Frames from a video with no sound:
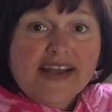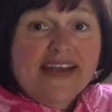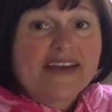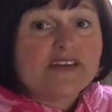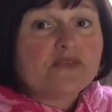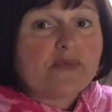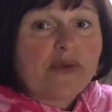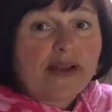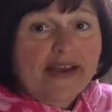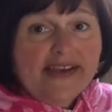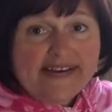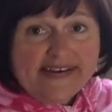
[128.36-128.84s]

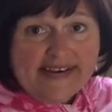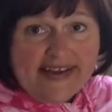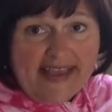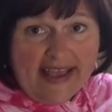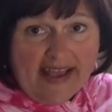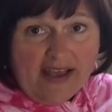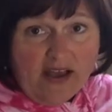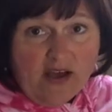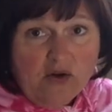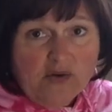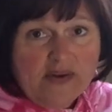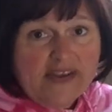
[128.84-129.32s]
and right
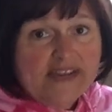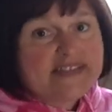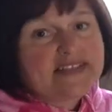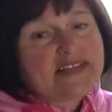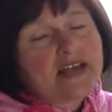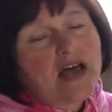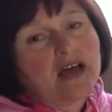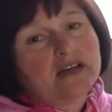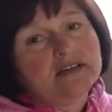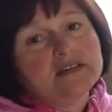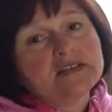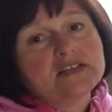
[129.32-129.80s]
now it's
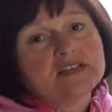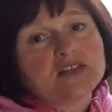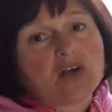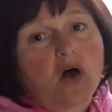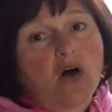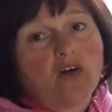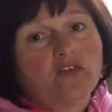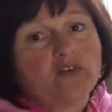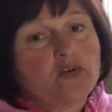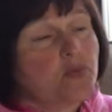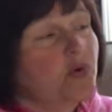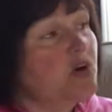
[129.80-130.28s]

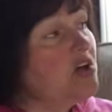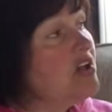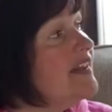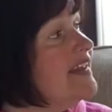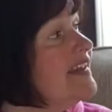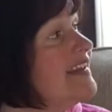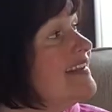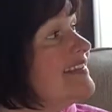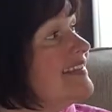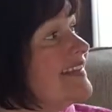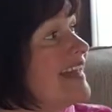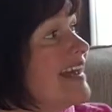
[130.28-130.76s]
unsolvable
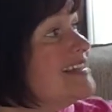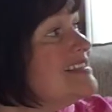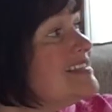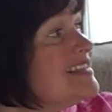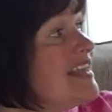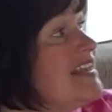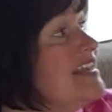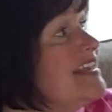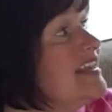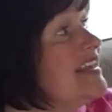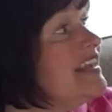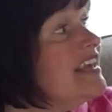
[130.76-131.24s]
unless
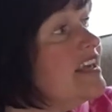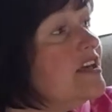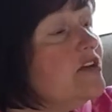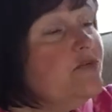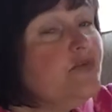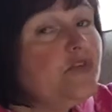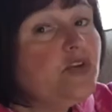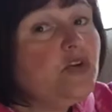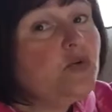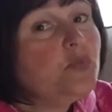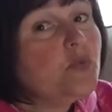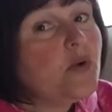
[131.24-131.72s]
I
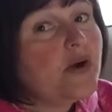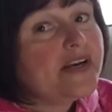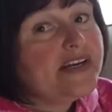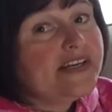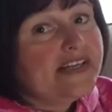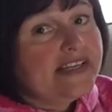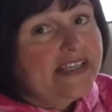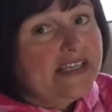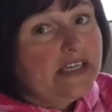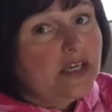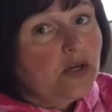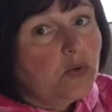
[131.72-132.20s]
give you what it
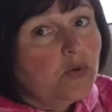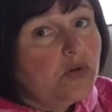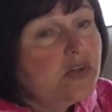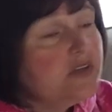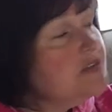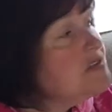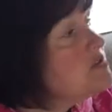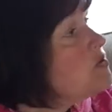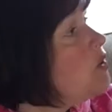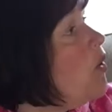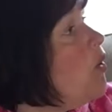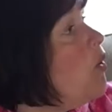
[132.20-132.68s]

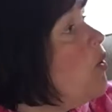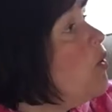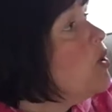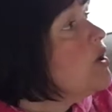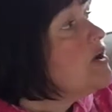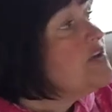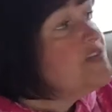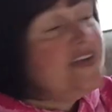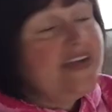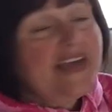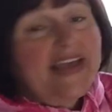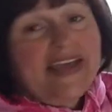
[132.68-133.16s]
equals
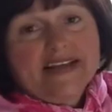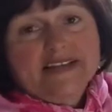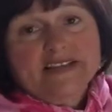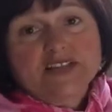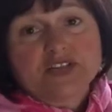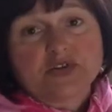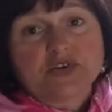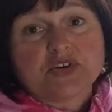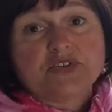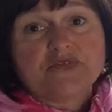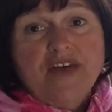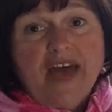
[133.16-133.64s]
or the
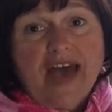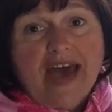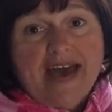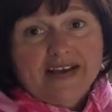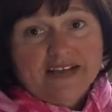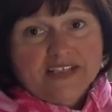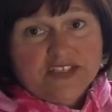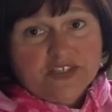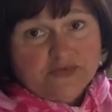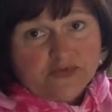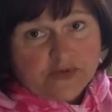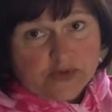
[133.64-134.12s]
answer of
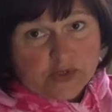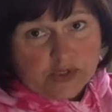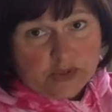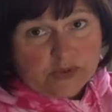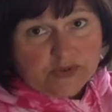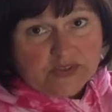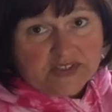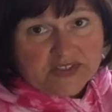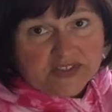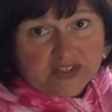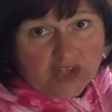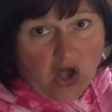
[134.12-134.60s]
x for you
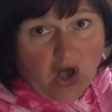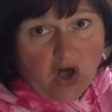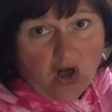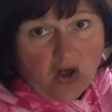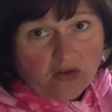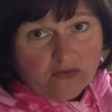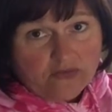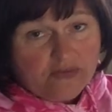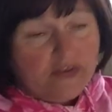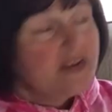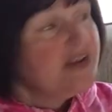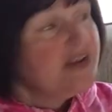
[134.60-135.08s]
to solve.